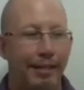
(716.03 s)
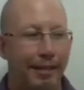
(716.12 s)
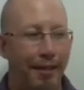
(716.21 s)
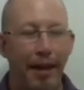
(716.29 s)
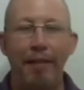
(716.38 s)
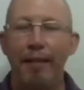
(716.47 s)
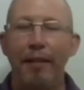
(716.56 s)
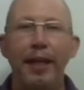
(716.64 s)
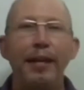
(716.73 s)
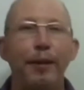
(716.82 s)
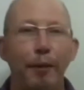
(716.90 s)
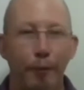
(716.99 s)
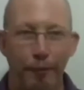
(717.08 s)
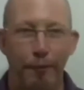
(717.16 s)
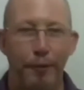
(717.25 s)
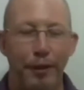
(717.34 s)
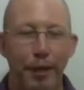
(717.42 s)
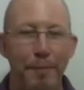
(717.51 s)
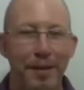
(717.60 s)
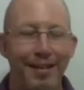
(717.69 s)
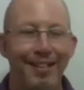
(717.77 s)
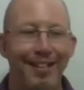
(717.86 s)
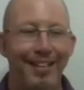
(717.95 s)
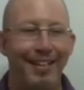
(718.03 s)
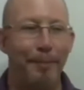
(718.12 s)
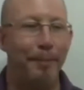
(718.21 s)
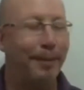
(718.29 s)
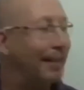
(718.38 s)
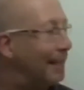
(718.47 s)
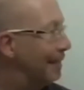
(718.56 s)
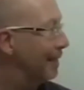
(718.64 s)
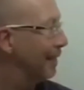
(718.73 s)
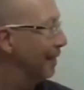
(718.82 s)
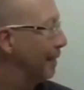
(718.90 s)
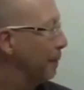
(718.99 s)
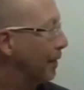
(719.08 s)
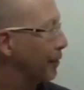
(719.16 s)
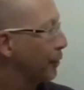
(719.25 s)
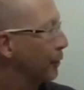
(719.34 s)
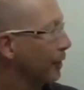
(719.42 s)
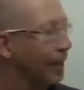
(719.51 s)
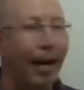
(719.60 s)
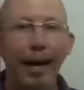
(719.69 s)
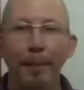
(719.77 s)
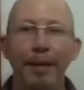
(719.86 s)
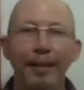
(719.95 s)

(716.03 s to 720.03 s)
I thank you for coming. Please make sure to comment,